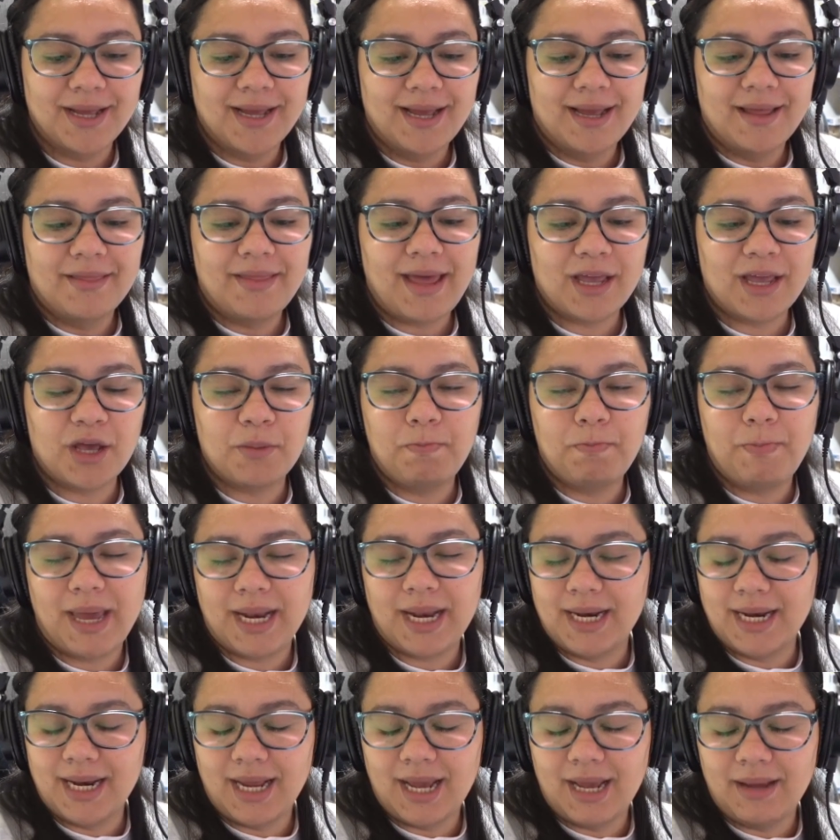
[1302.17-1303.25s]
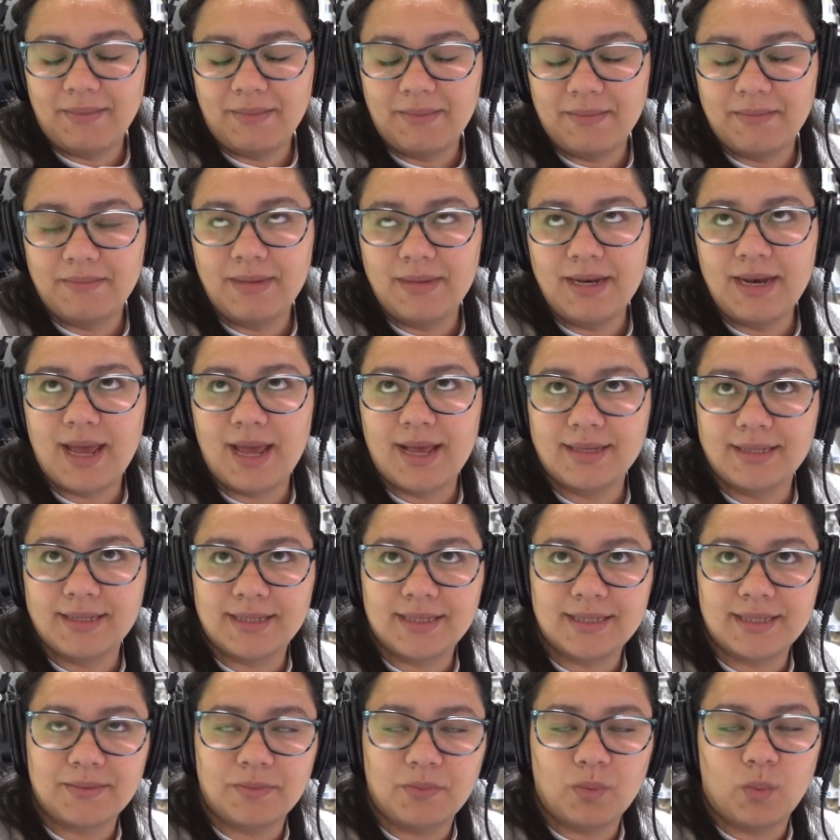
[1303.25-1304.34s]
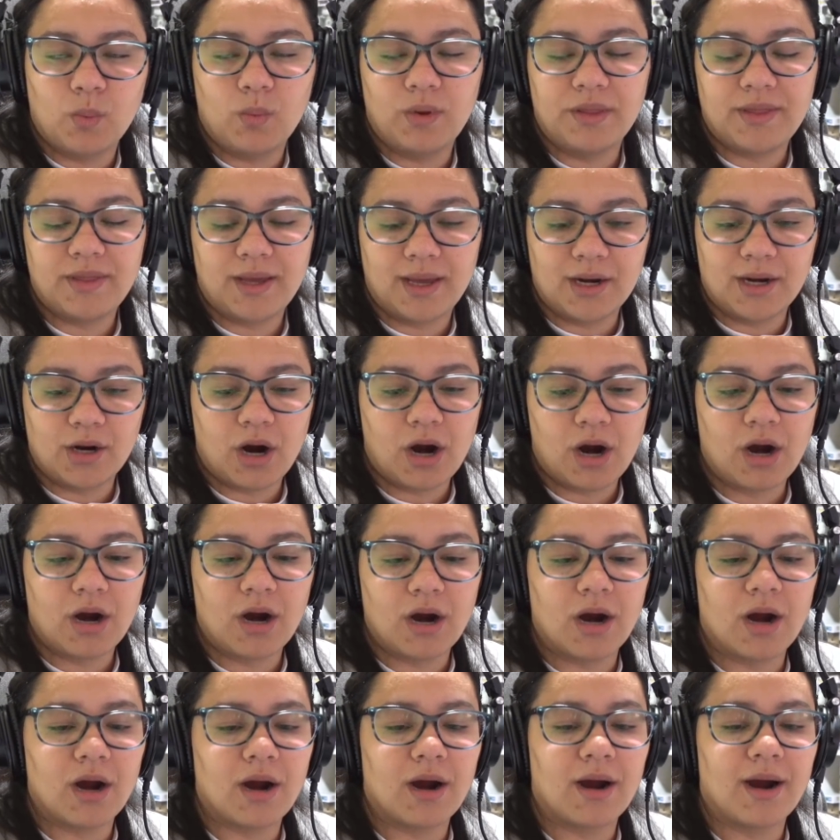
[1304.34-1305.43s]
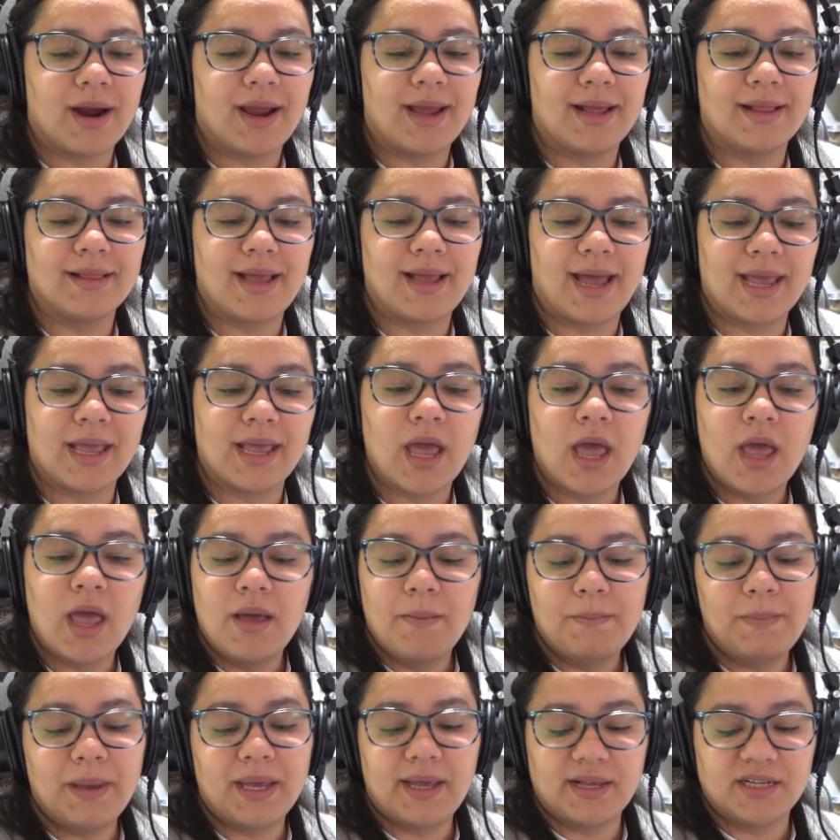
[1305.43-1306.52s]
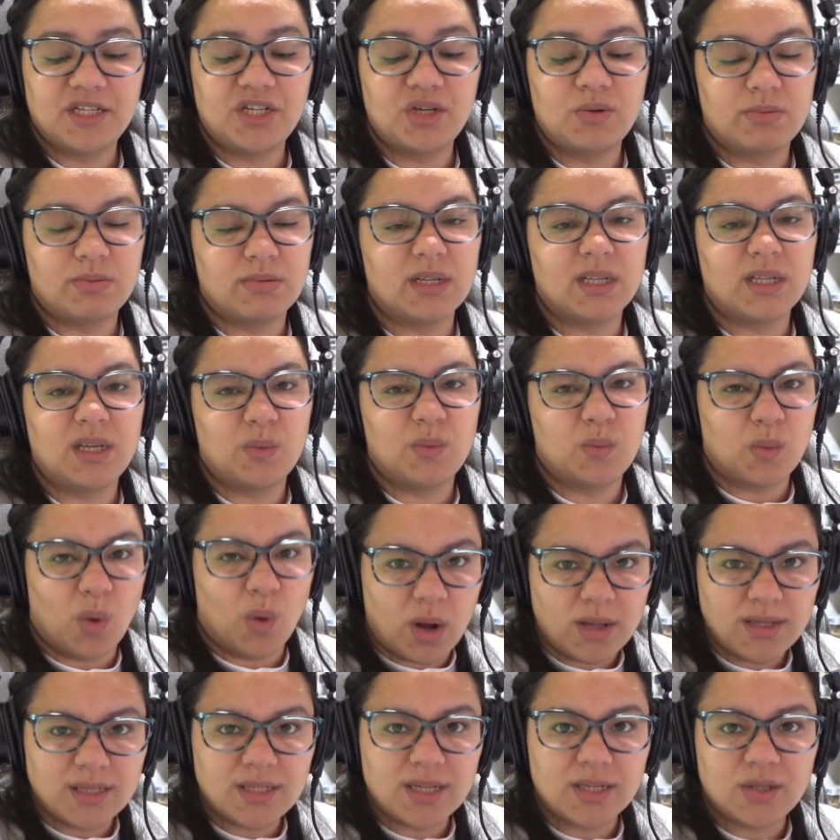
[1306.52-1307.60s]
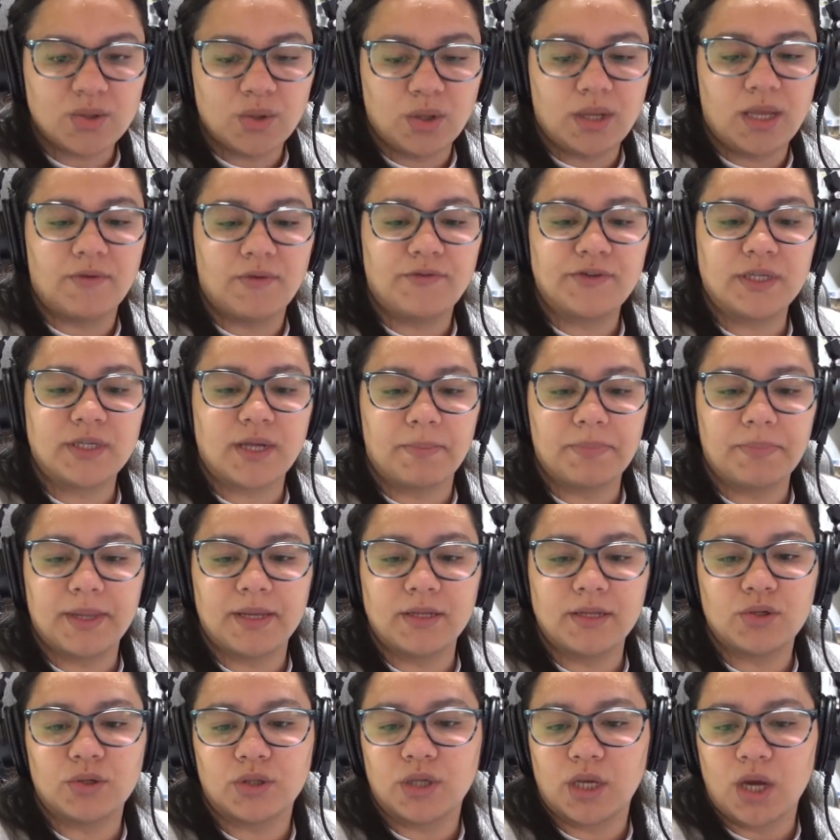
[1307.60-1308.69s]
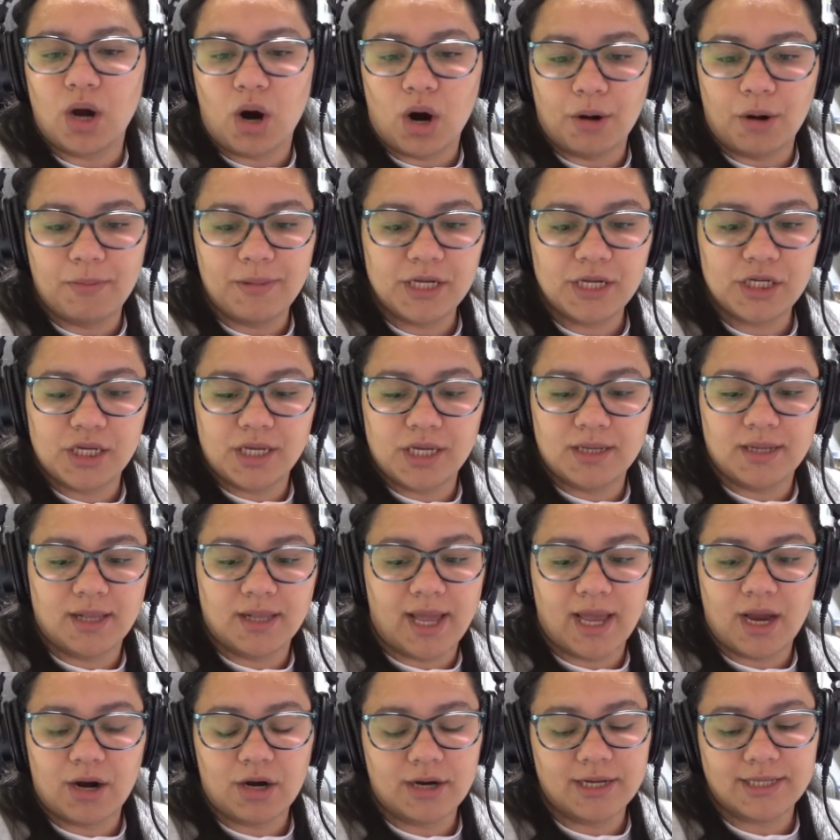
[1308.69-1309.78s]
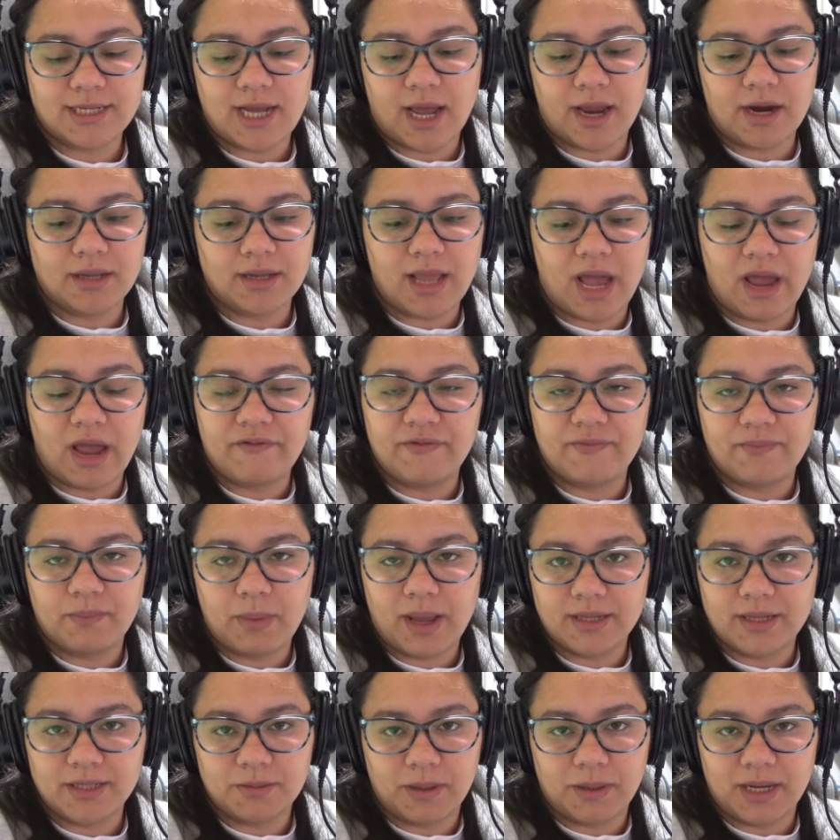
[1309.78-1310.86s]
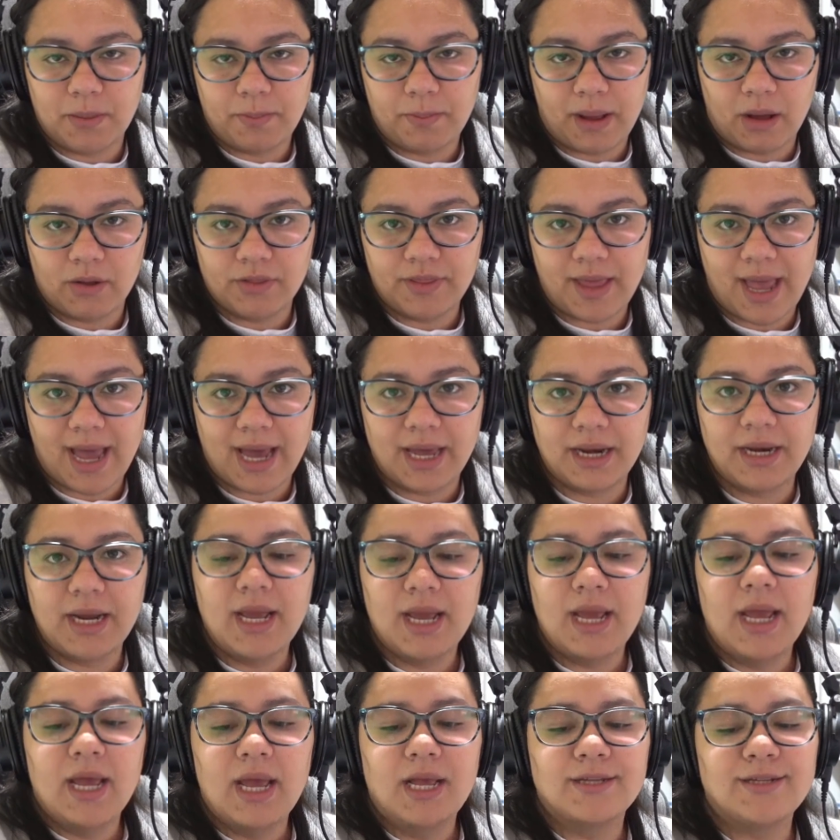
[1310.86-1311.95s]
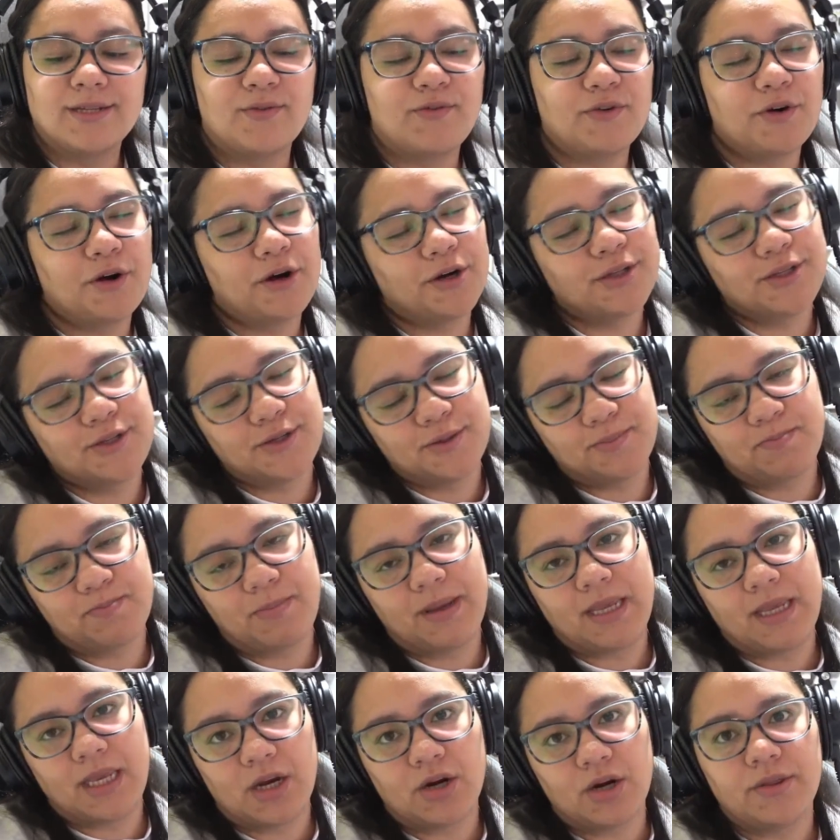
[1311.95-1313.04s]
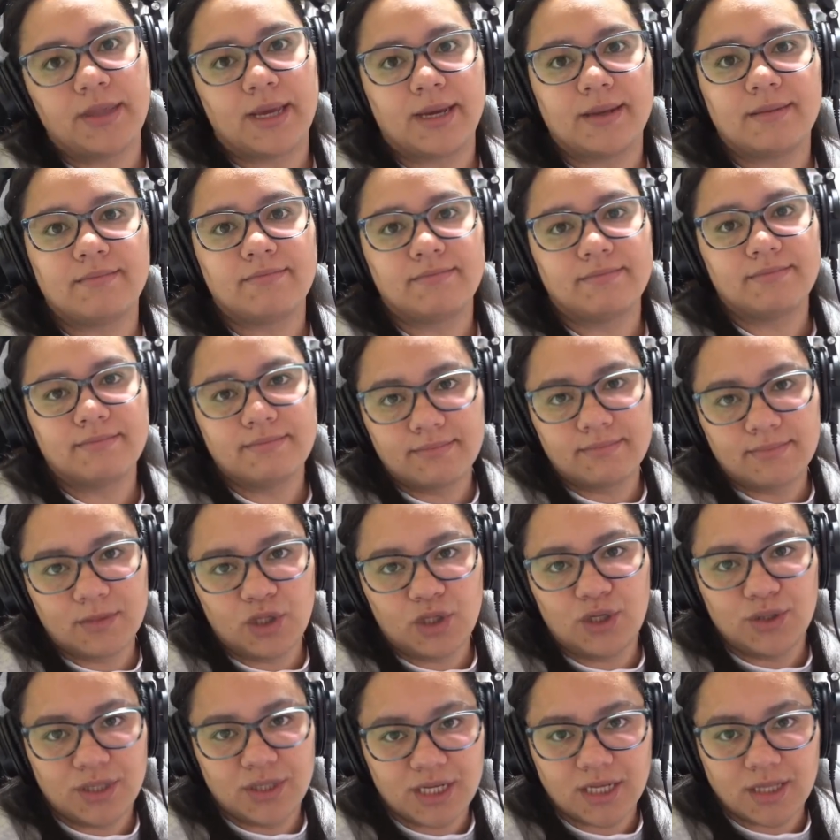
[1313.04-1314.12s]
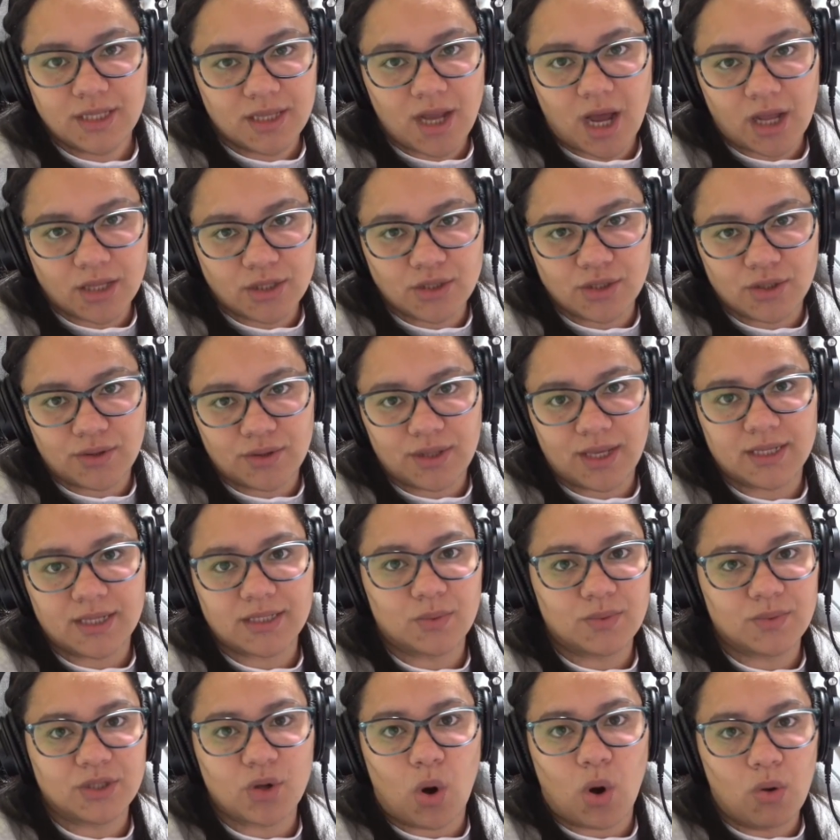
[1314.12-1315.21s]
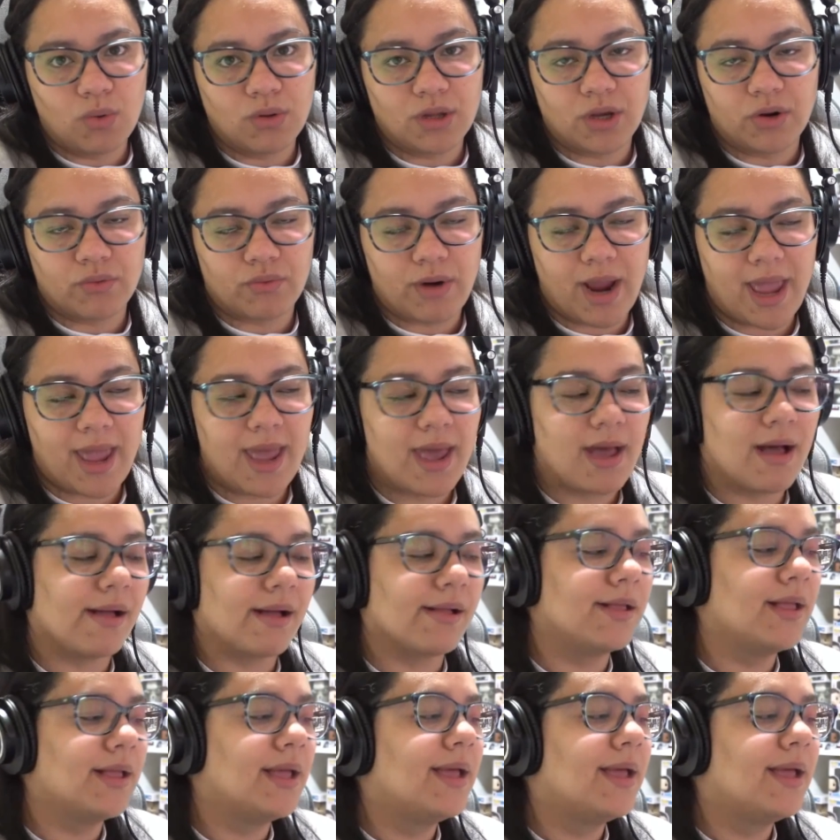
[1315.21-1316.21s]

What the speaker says: that competitiveness within her, and like, because she really wanted to give something to the army, she, like, her entire life has been about that. So for her to hear that you did not do this, it was only Rael,